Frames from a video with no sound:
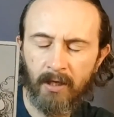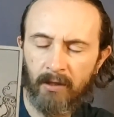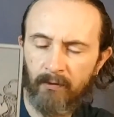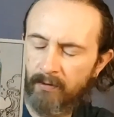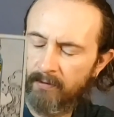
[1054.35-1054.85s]

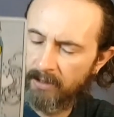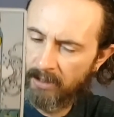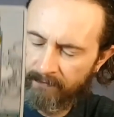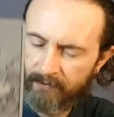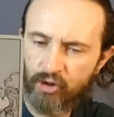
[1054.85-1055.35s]
And
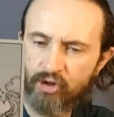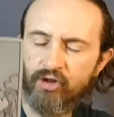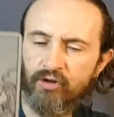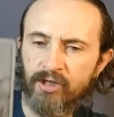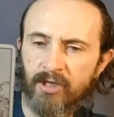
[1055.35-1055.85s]
even
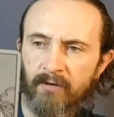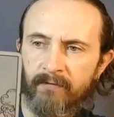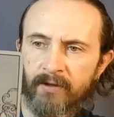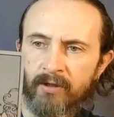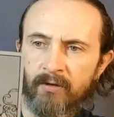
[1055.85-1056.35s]
just
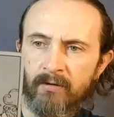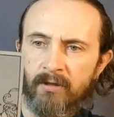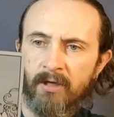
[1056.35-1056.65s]
yourself, you know?